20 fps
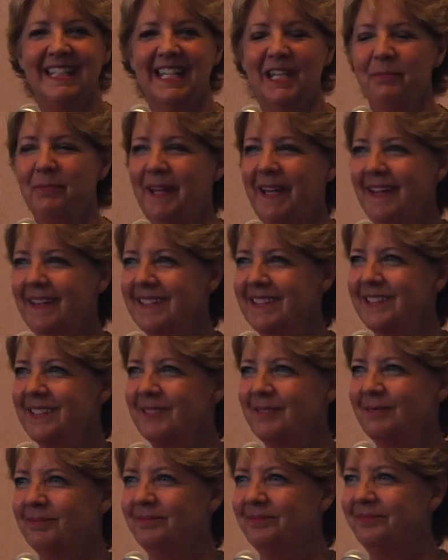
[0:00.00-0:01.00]
Anybody
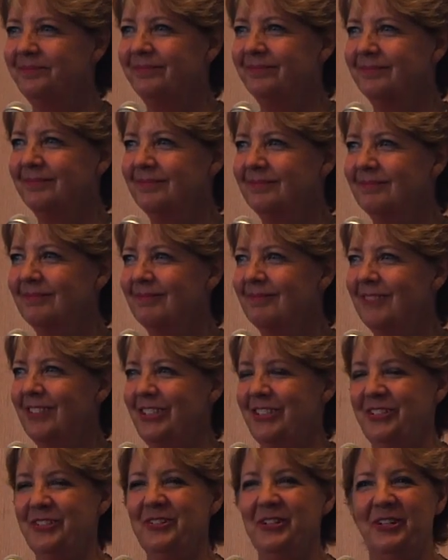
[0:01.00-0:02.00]
else?
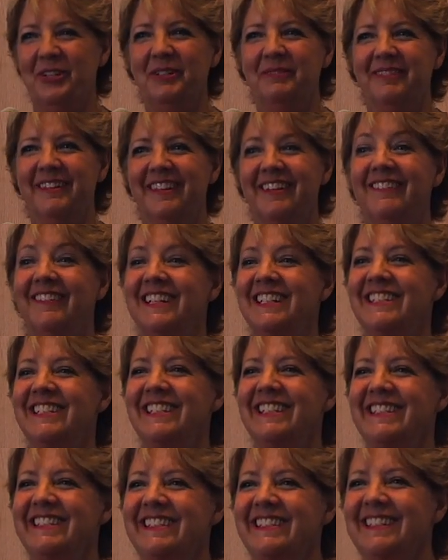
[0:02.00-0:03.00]
You're doing good with the
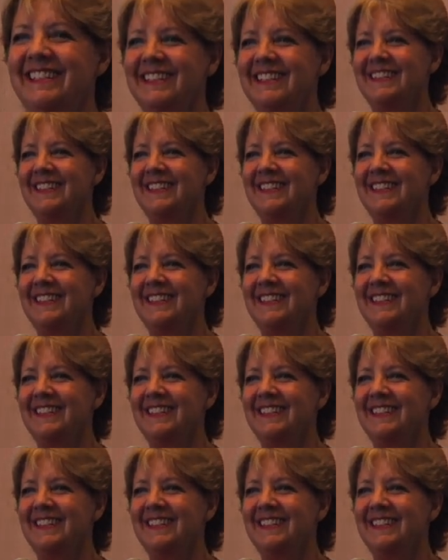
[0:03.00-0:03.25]
questions.